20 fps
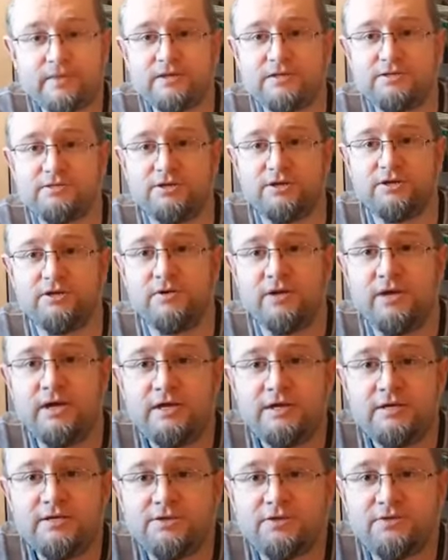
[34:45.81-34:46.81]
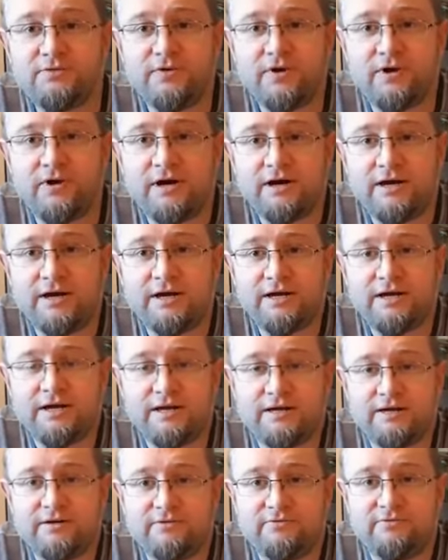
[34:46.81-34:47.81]
So far I
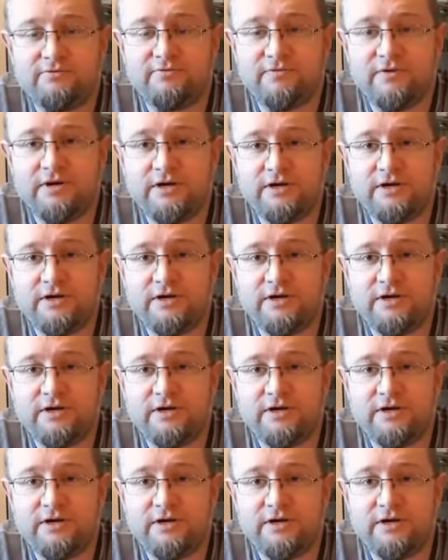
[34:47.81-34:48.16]
have